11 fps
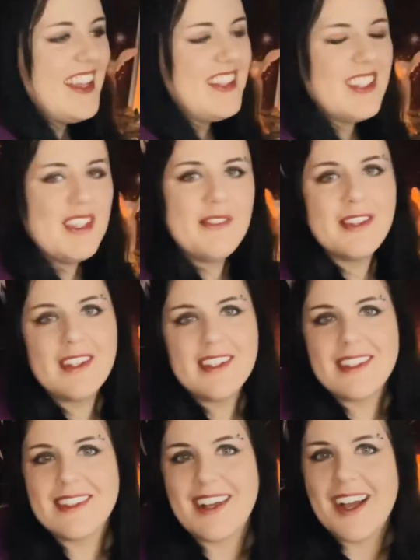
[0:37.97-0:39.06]
Do you feel a
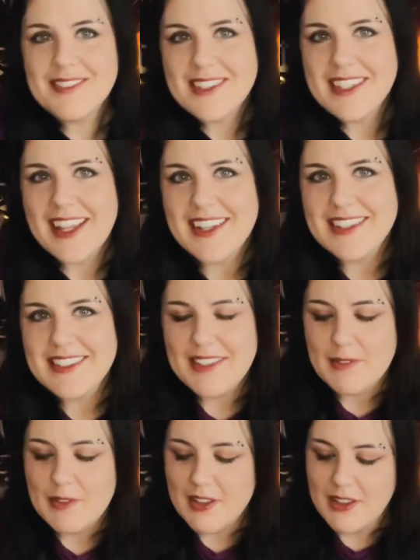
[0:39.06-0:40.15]
little off today? Because I
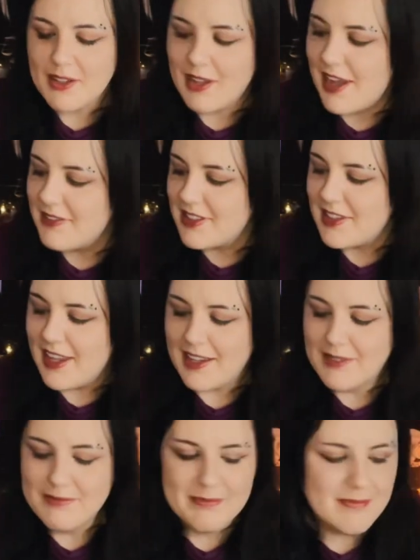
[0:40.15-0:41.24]
feel a little off today.